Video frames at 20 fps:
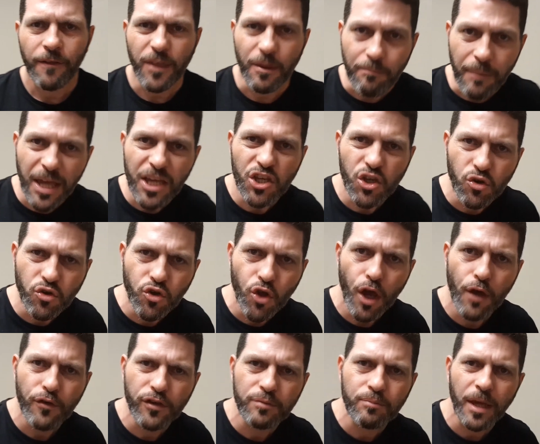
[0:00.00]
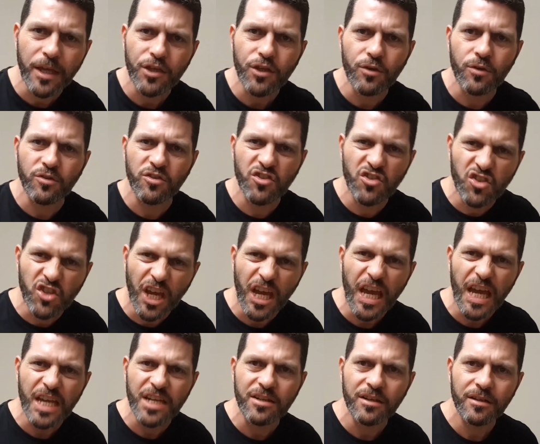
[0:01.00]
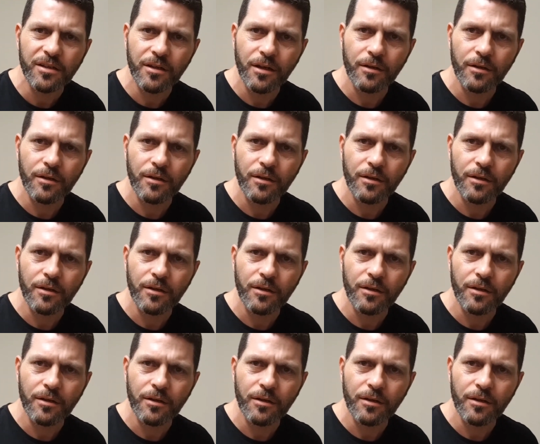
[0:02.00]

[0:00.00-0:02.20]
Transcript: that make you nervous, make you scared,